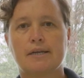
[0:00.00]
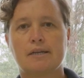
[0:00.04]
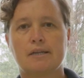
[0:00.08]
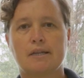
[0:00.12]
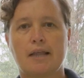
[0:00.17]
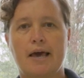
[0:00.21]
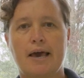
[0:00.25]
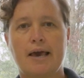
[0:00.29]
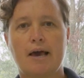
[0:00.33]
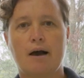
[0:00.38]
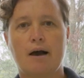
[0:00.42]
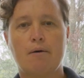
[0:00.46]
can
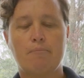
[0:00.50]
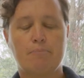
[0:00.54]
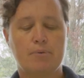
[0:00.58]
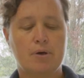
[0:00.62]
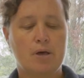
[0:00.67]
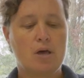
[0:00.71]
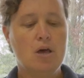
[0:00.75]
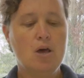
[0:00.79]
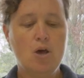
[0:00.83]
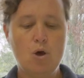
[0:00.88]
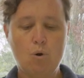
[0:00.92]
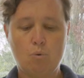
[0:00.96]
lay up
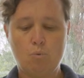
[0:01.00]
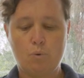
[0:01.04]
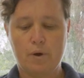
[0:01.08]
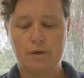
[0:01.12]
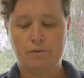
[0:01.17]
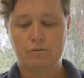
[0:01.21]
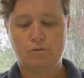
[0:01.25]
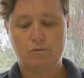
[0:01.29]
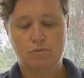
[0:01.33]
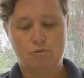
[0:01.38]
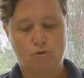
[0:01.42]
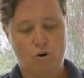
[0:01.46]

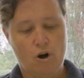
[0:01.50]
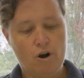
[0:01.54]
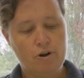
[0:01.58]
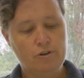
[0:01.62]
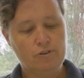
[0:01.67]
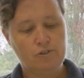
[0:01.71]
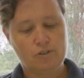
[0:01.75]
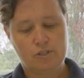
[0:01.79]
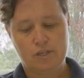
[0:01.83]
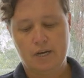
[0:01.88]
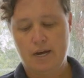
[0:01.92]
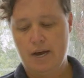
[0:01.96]
with
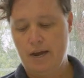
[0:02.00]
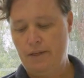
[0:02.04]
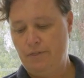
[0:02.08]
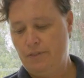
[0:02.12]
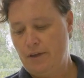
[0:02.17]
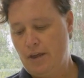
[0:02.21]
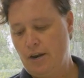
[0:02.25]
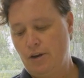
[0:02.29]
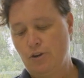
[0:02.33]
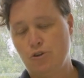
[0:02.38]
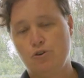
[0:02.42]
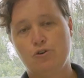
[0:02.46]
drones, and
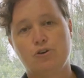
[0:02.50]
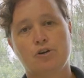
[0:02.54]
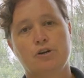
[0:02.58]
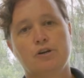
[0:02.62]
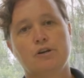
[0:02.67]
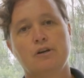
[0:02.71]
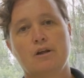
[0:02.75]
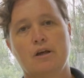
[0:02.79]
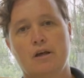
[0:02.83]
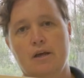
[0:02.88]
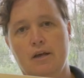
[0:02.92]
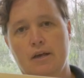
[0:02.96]
then you
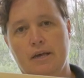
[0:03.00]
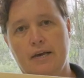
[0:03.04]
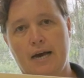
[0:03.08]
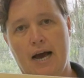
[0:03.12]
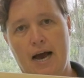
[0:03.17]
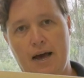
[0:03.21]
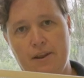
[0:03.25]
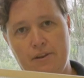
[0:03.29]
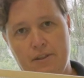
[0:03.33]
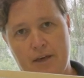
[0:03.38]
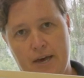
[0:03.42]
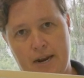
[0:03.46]
can
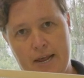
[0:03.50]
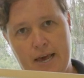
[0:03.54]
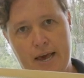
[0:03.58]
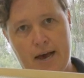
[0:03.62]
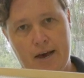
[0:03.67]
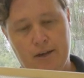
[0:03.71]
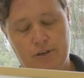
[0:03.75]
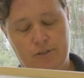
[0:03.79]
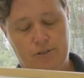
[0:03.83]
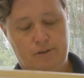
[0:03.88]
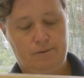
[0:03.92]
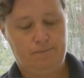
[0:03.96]
cut that
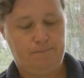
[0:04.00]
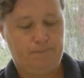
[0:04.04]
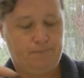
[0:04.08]
out.